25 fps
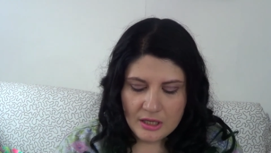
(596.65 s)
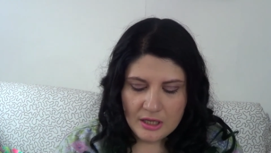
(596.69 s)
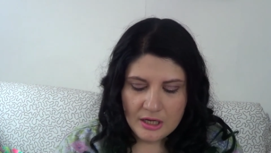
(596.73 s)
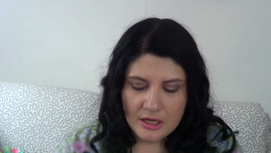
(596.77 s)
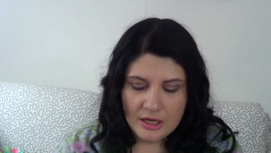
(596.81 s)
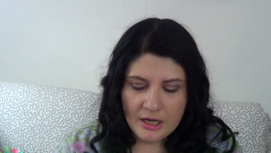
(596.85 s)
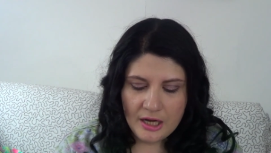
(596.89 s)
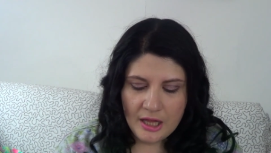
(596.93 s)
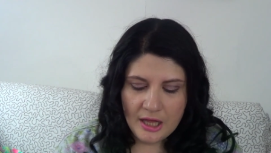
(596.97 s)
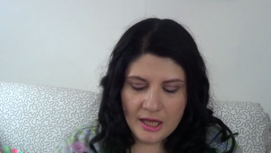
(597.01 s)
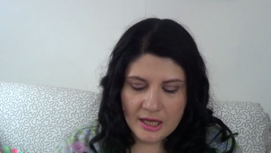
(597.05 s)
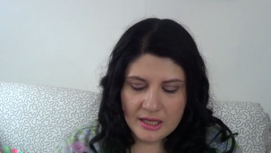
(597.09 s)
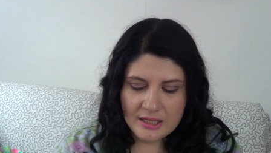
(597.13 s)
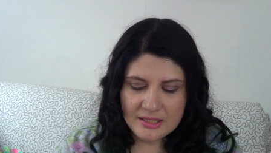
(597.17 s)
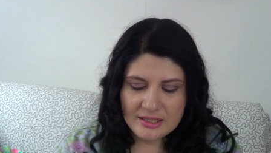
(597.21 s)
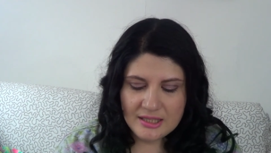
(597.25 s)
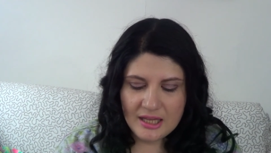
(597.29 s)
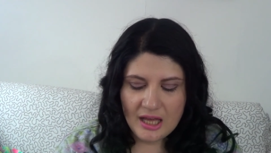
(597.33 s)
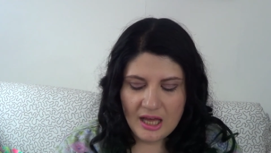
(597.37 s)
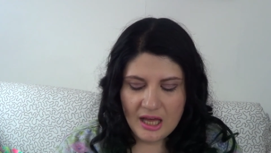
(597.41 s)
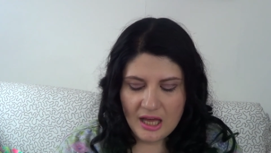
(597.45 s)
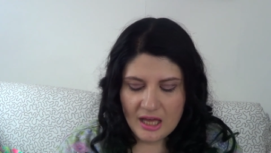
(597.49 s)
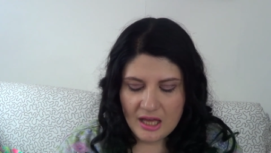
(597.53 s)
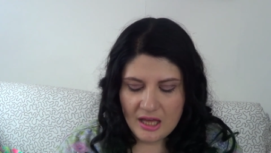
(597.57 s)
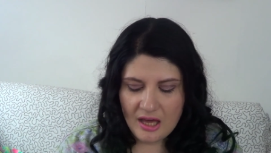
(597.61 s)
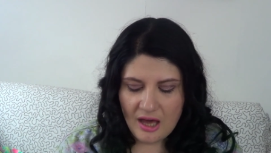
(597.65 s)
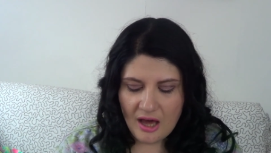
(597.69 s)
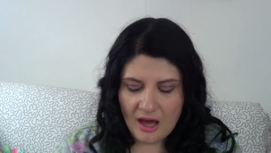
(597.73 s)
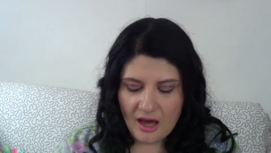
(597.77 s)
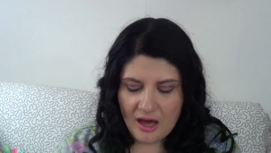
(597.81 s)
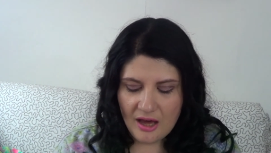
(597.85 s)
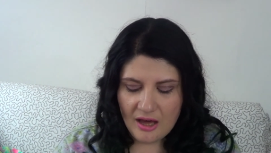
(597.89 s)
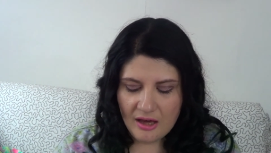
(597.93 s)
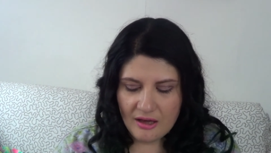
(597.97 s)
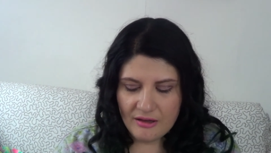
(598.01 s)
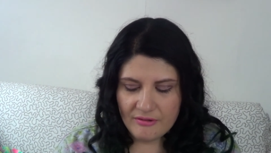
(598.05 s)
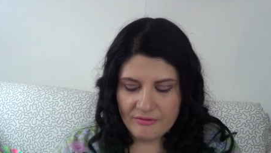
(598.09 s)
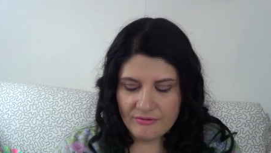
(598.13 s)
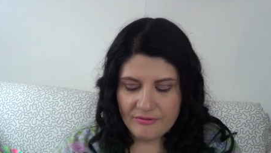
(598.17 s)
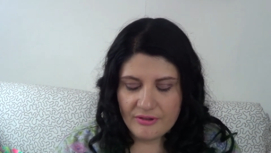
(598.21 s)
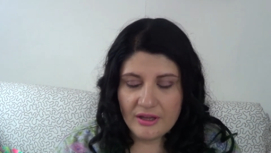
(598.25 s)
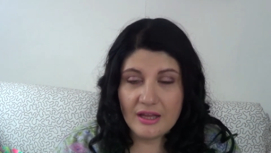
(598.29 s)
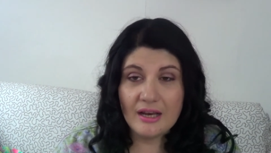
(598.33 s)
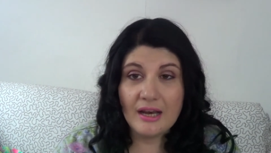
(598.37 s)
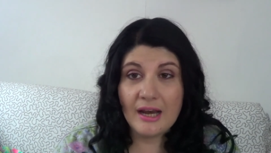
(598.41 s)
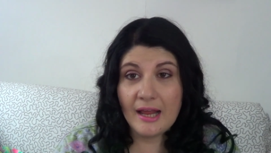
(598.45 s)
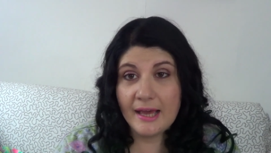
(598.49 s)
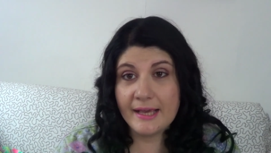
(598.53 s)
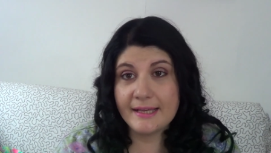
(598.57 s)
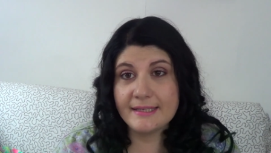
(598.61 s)
Next
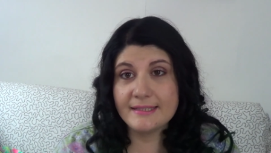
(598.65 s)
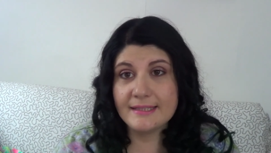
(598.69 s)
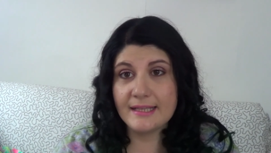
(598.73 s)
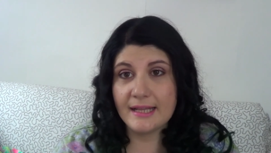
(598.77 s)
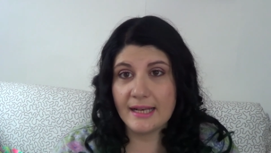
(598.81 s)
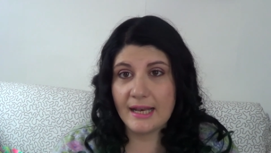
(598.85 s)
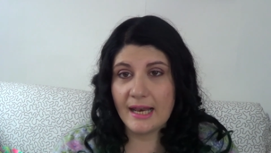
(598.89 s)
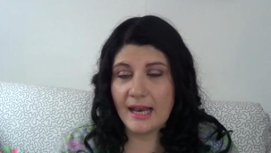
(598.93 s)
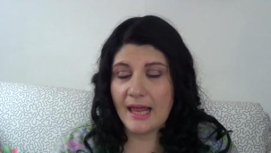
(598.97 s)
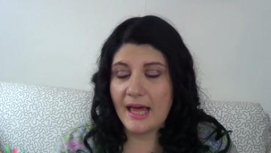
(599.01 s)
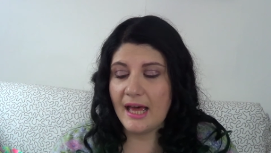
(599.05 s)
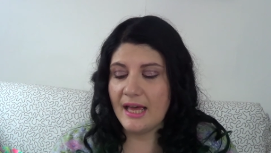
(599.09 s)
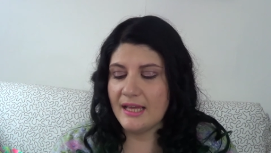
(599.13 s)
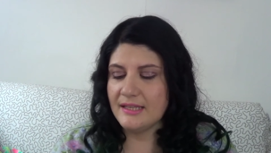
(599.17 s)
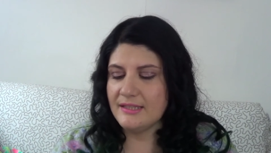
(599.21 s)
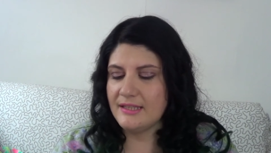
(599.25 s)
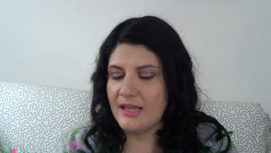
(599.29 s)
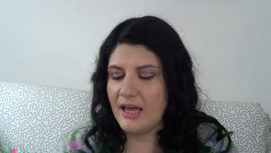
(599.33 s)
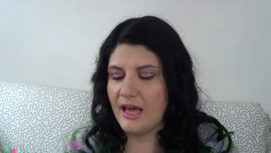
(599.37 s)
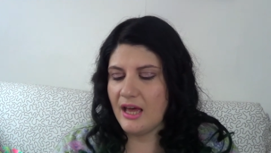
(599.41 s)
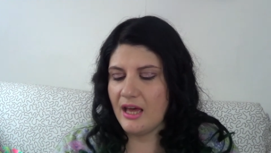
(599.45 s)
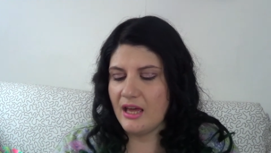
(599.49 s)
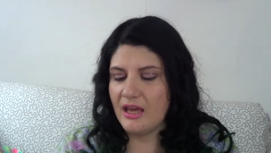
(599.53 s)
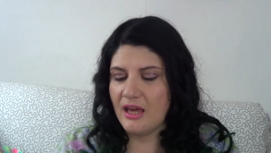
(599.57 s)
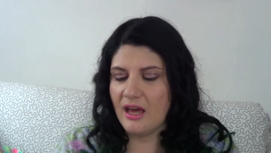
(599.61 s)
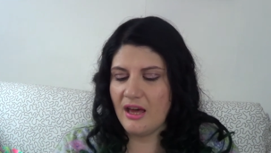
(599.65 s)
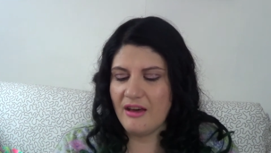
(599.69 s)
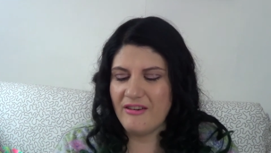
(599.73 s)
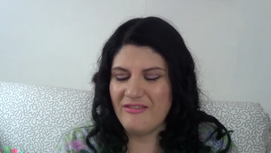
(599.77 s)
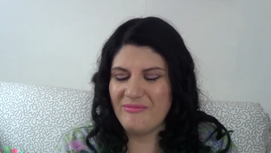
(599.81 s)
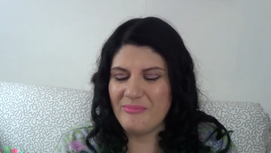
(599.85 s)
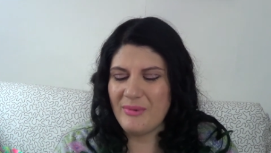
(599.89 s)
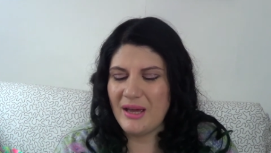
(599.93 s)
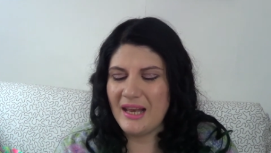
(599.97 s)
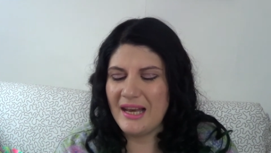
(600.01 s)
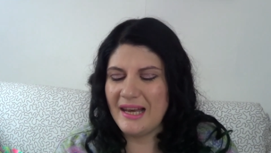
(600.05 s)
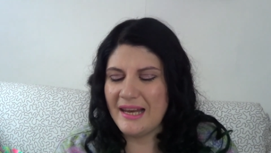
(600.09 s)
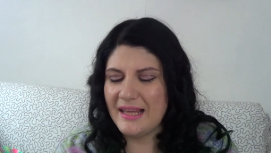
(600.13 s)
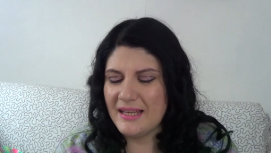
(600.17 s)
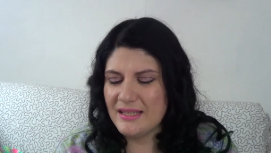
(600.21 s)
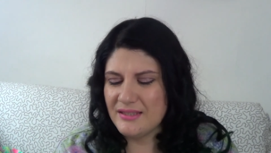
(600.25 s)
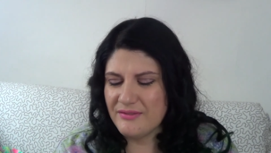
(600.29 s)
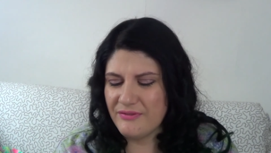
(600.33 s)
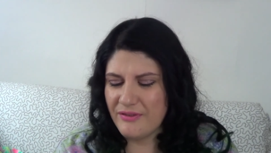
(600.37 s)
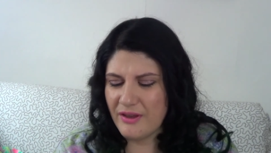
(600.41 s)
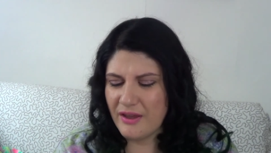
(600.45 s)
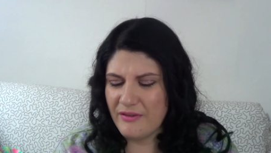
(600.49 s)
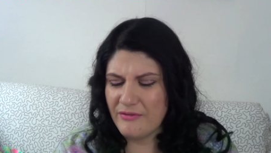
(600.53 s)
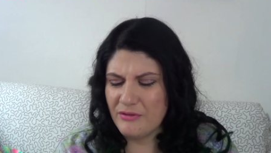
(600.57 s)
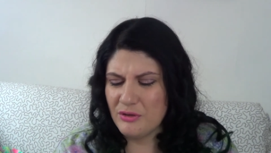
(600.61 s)
and last, I have my least
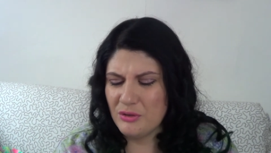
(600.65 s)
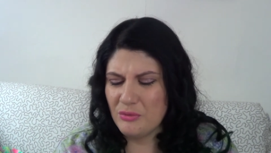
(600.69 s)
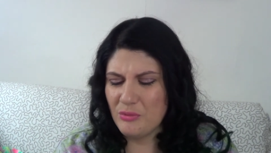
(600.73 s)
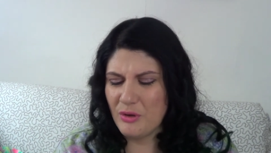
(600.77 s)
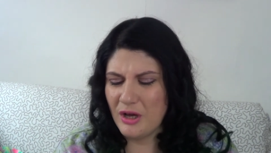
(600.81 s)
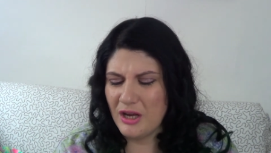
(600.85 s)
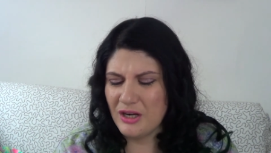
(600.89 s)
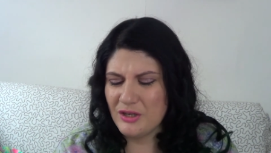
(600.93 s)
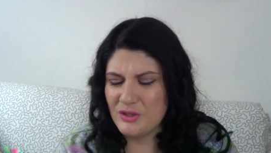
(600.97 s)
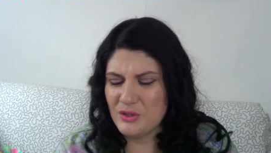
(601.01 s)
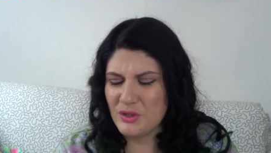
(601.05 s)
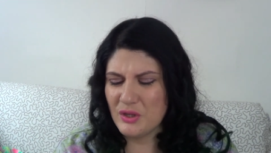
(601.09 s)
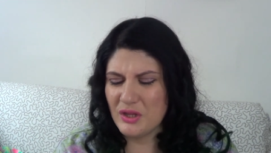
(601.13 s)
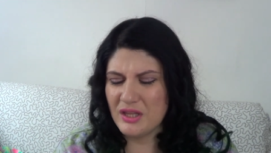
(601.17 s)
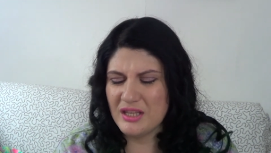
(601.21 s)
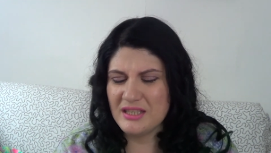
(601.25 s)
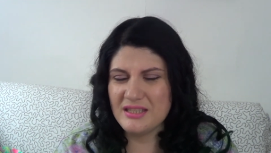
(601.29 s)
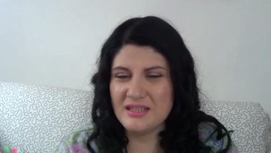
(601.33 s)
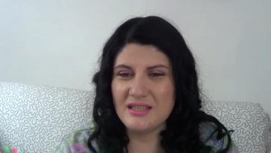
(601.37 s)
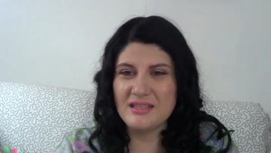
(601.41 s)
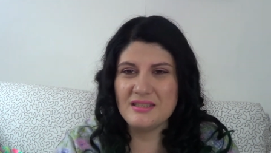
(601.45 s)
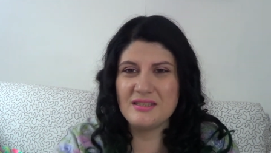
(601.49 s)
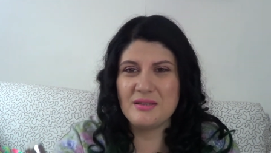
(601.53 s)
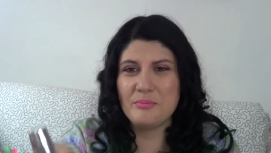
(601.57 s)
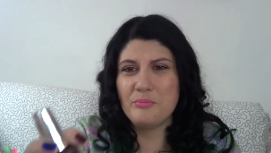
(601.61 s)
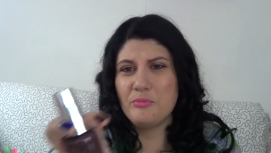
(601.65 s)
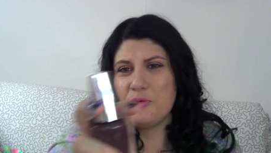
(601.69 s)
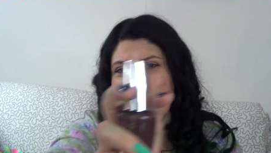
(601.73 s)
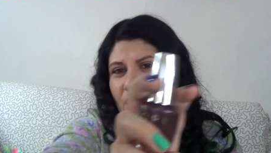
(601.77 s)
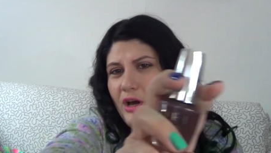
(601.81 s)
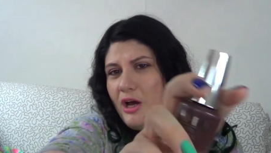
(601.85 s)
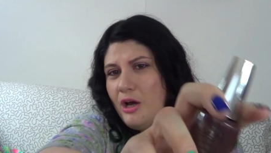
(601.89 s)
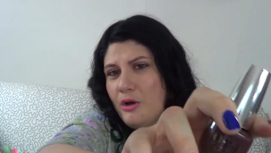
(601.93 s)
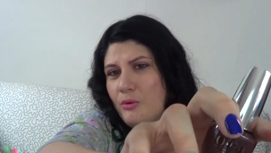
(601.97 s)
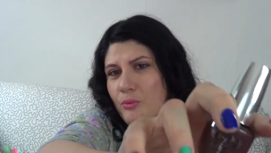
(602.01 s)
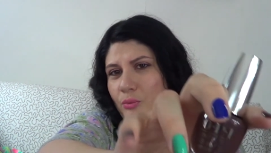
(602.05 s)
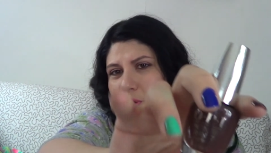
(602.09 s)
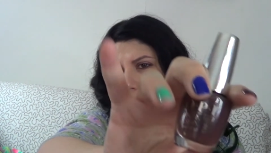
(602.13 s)
favorite one. So this is a brown